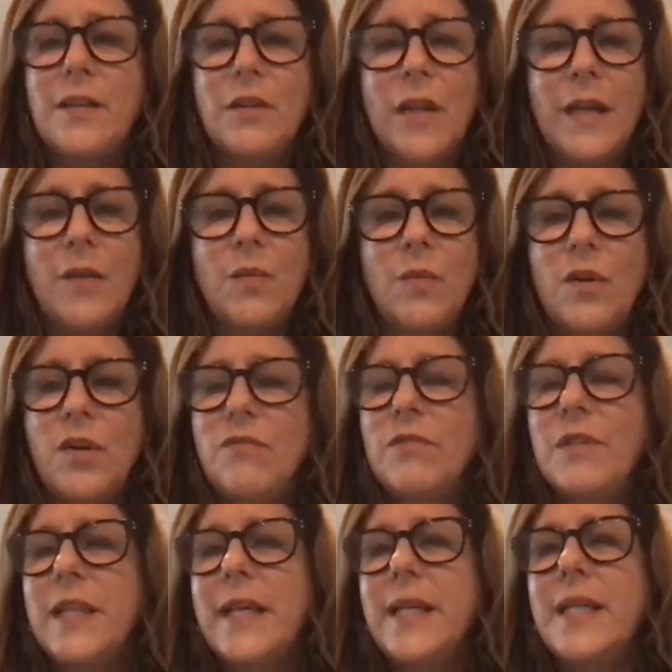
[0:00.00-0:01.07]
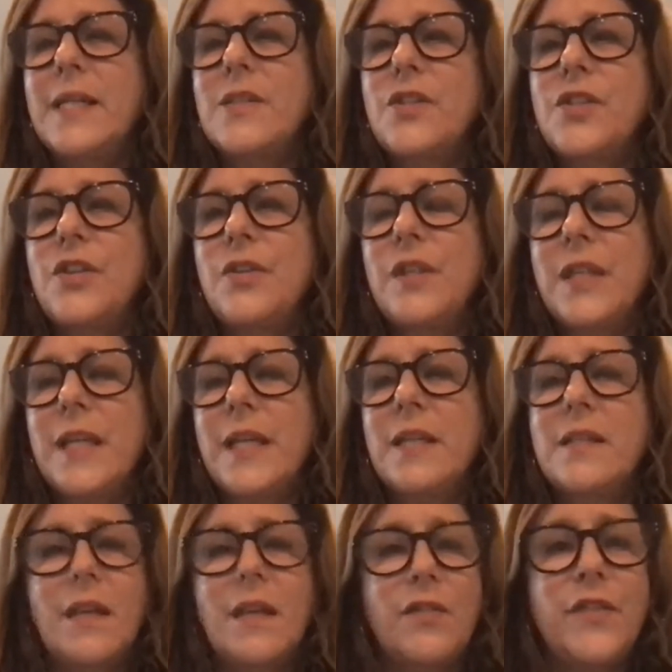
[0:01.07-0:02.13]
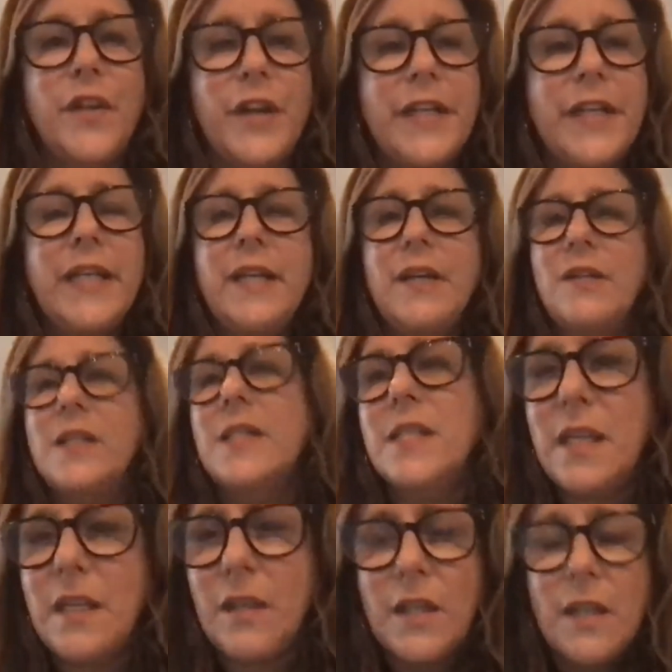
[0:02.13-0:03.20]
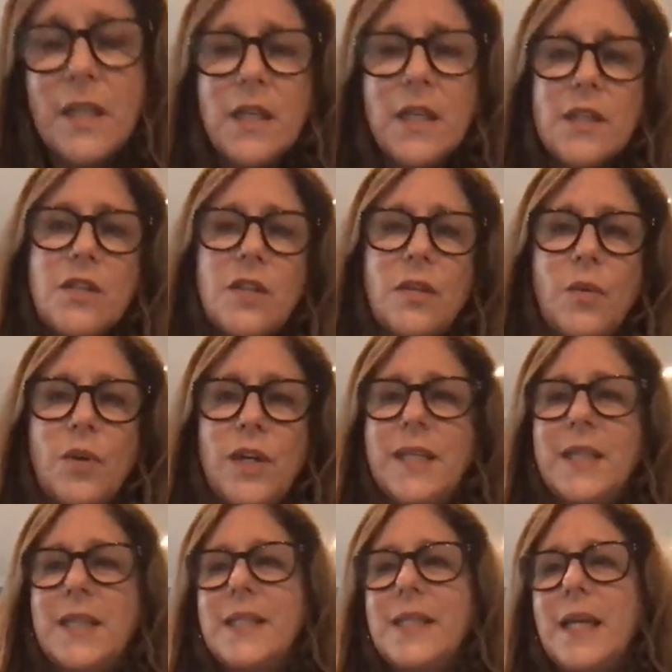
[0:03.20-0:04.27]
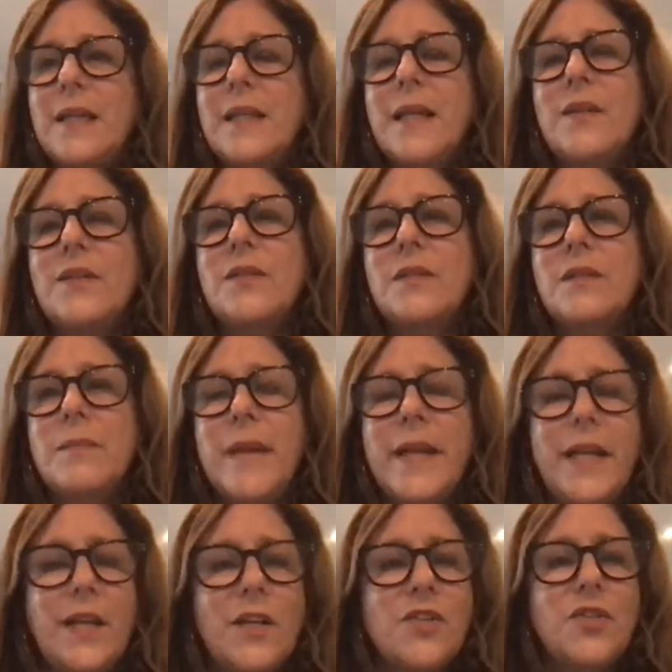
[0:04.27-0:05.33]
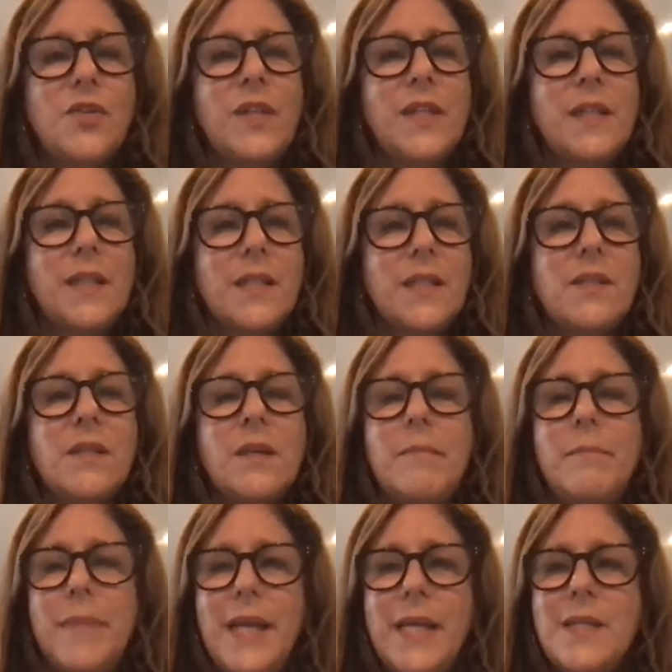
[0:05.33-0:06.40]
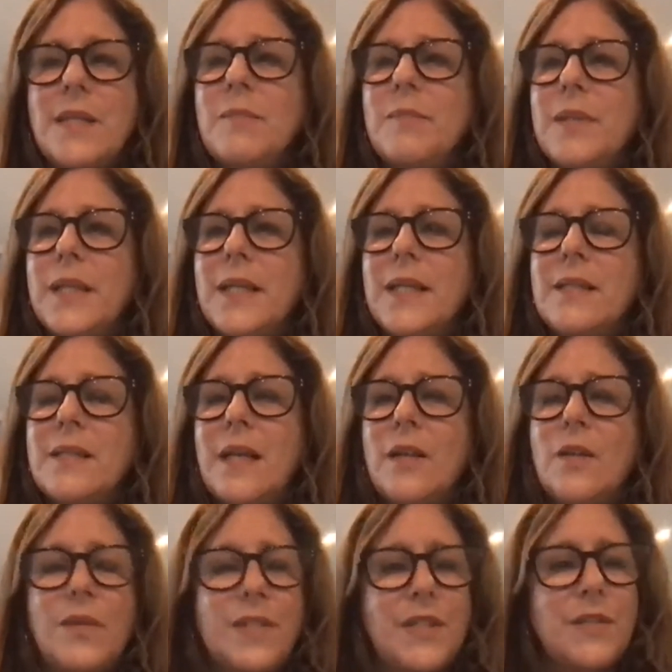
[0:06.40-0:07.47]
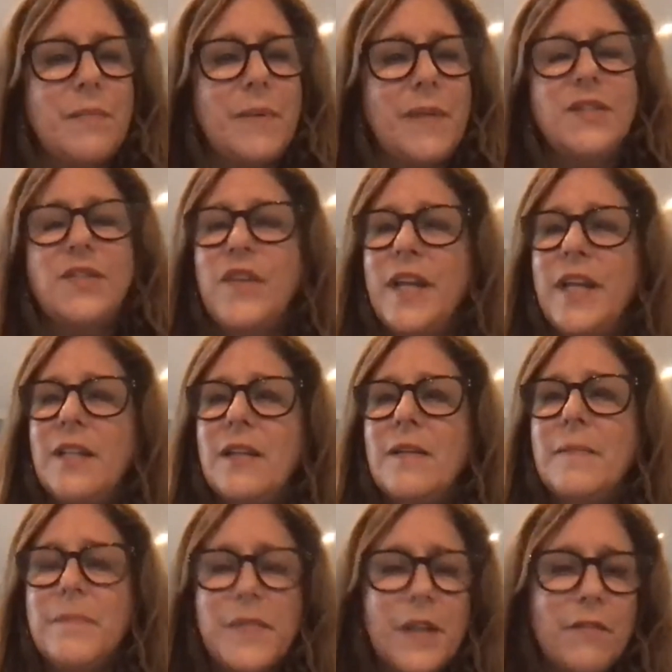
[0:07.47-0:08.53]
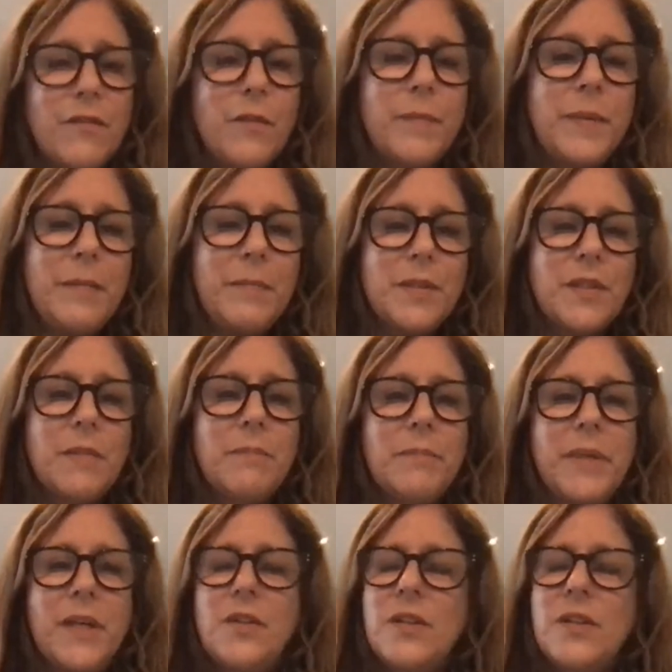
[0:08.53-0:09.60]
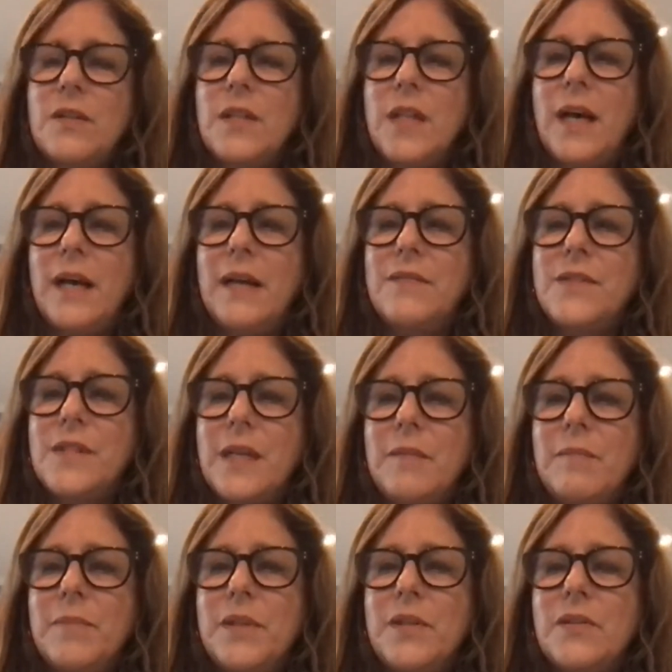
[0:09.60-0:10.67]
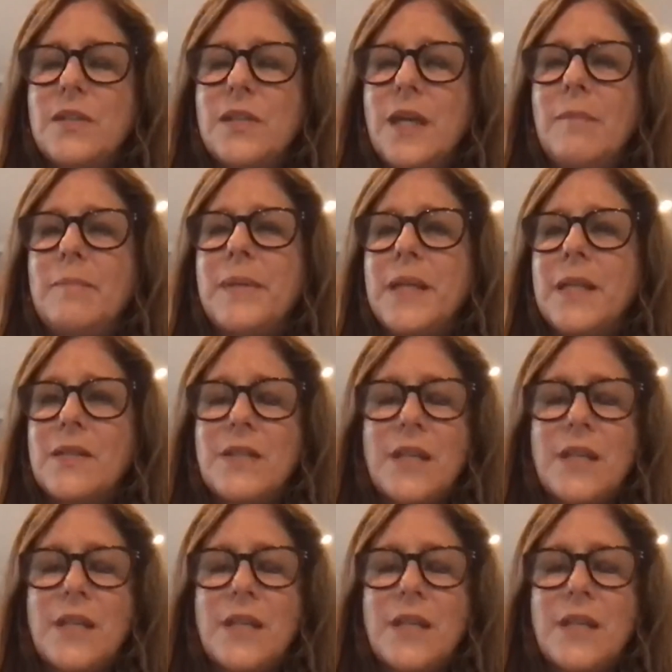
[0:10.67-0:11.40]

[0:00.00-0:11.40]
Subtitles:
and work related to things that are very near and dear to the work at the Tech Council, is making sure that this is an amazing place, Southwestern Pennsylvania, for people to build their lives and build companies